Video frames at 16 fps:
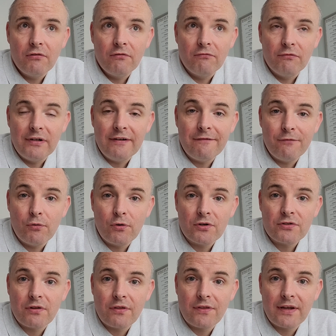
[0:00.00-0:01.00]
really
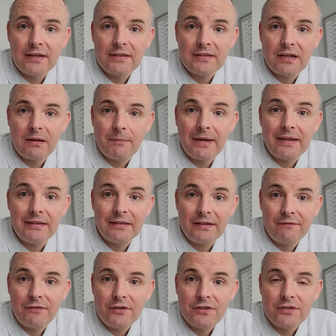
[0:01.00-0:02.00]
focus on things that'll make a
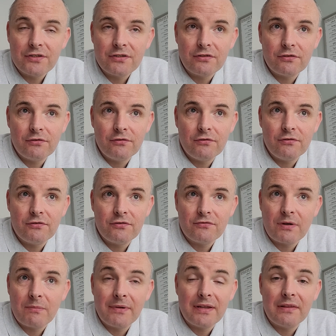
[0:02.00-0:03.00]
difference to
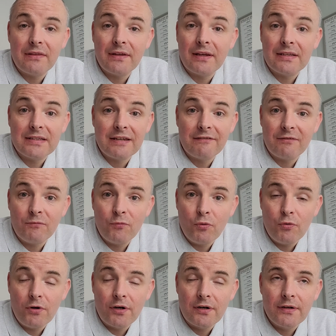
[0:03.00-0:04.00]
streamline things even
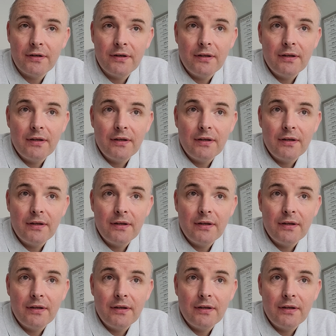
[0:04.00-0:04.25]
more.